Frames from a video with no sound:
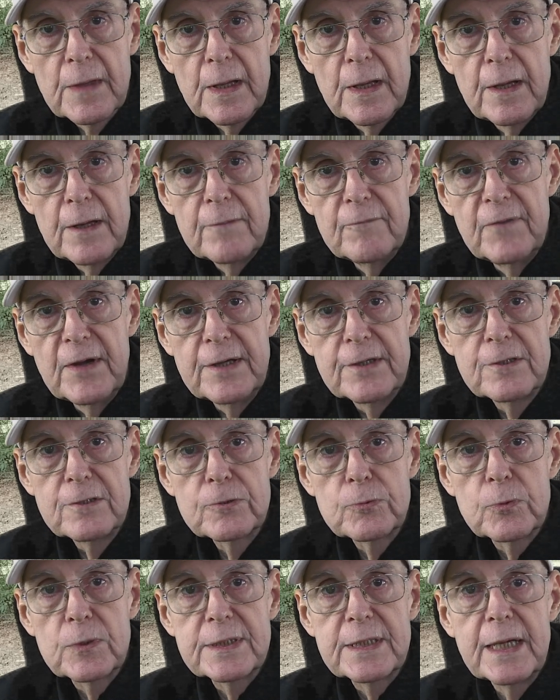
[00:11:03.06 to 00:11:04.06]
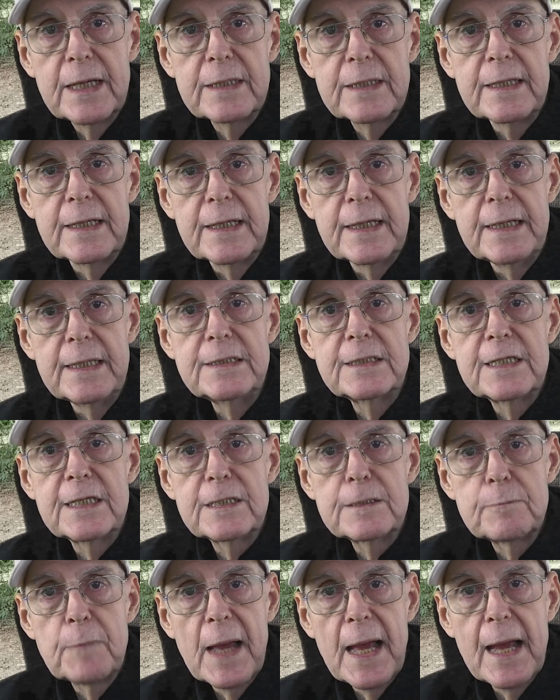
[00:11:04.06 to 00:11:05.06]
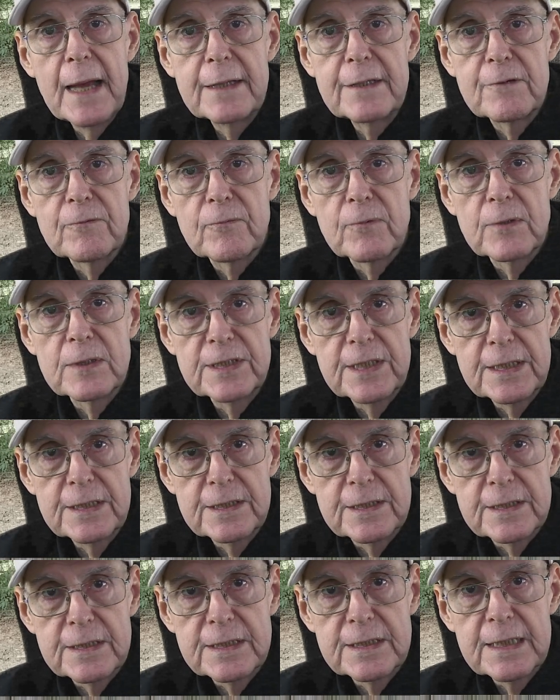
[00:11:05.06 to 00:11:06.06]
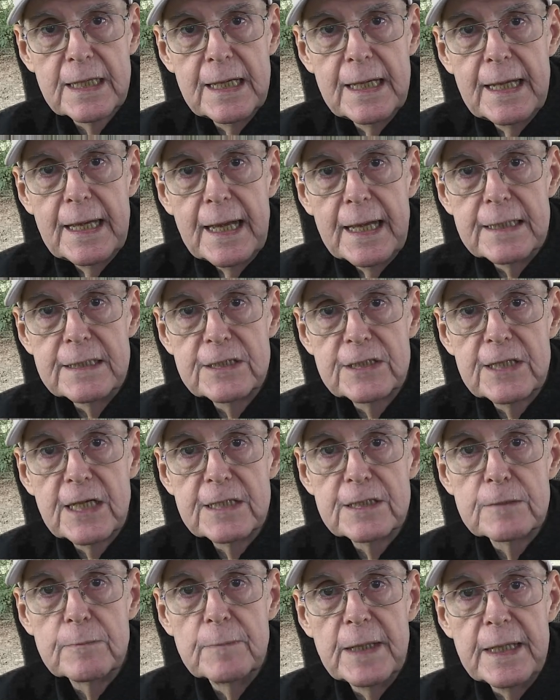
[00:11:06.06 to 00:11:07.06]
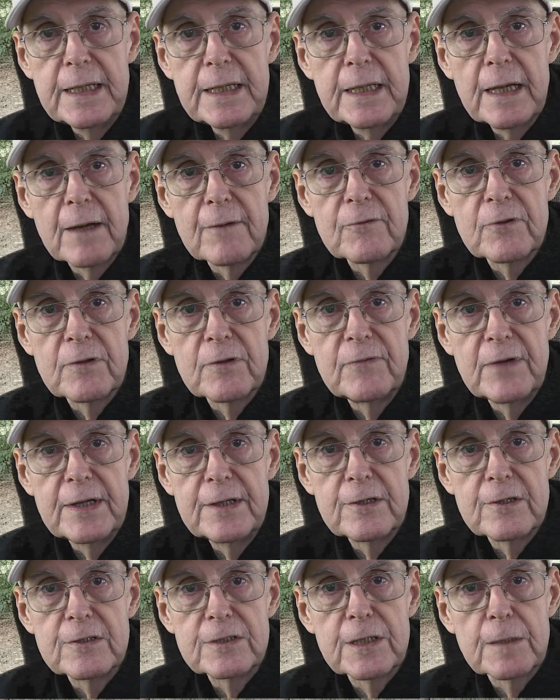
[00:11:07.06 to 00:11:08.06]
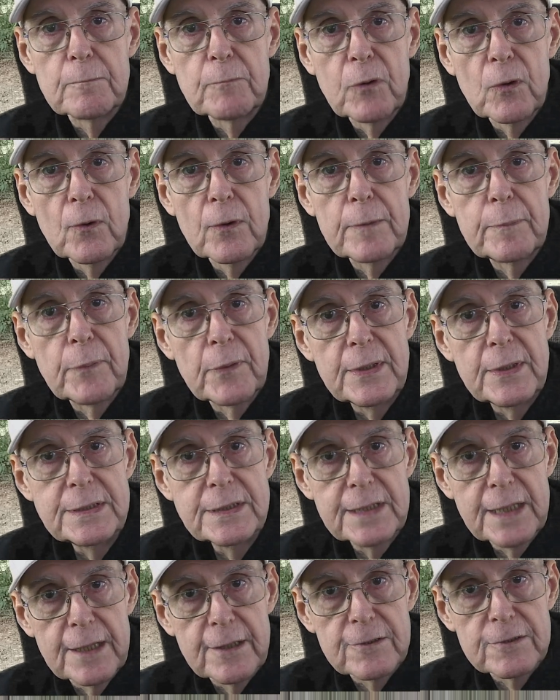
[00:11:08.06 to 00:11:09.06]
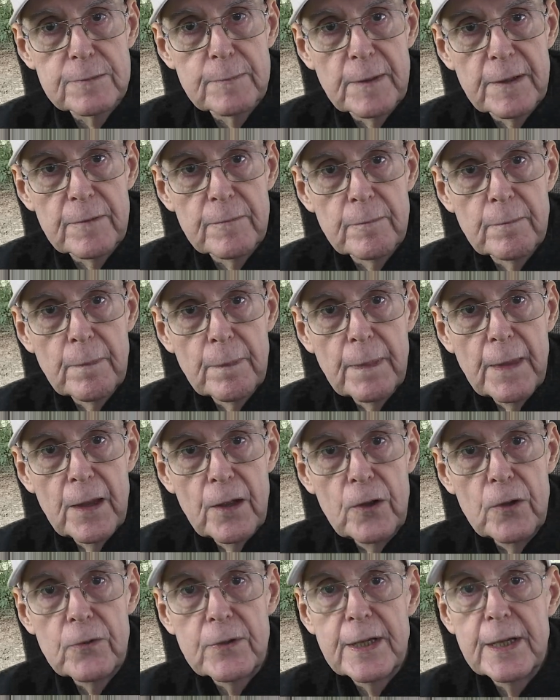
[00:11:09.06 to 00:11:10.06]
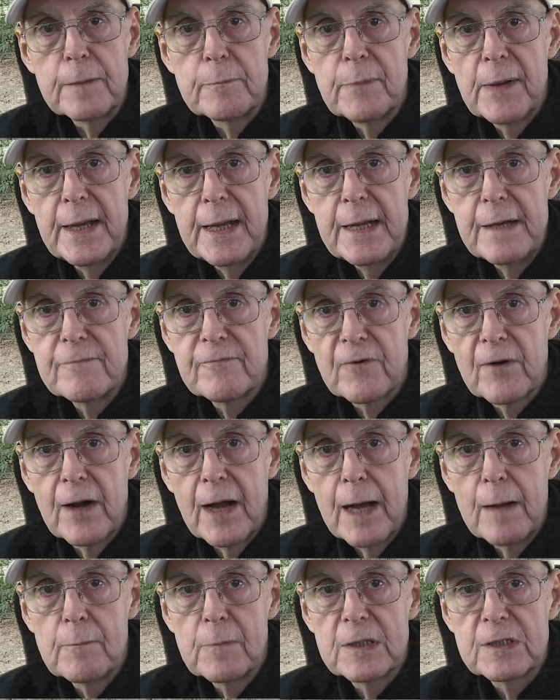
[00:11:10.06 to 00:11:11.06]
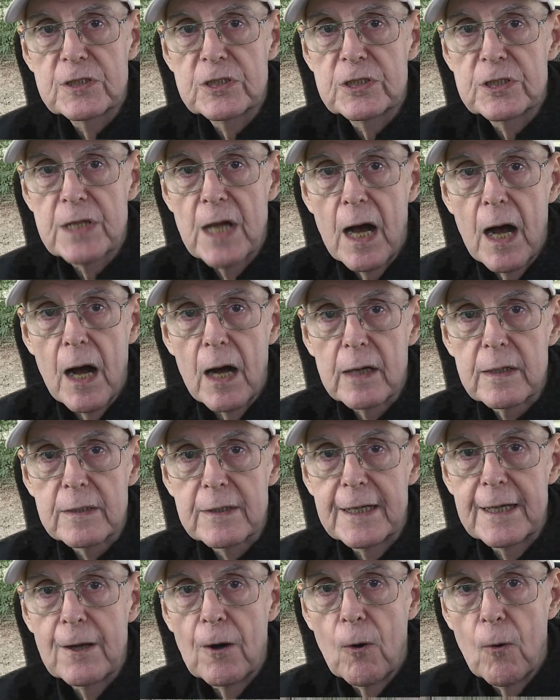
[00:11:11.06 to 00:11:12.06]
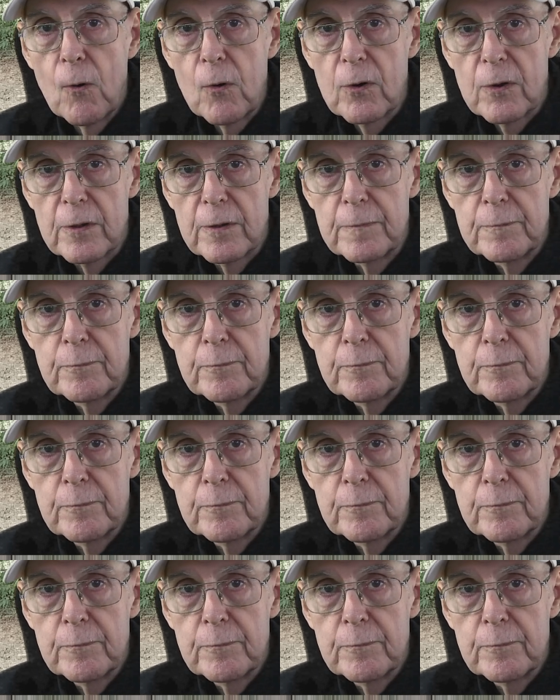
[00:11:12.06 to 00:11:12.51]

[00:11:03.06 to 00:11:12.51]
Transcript: Vendors will take the easiest path of resistance, and since many of the vendors employ pre-salesmen who get paid for how much stock they order,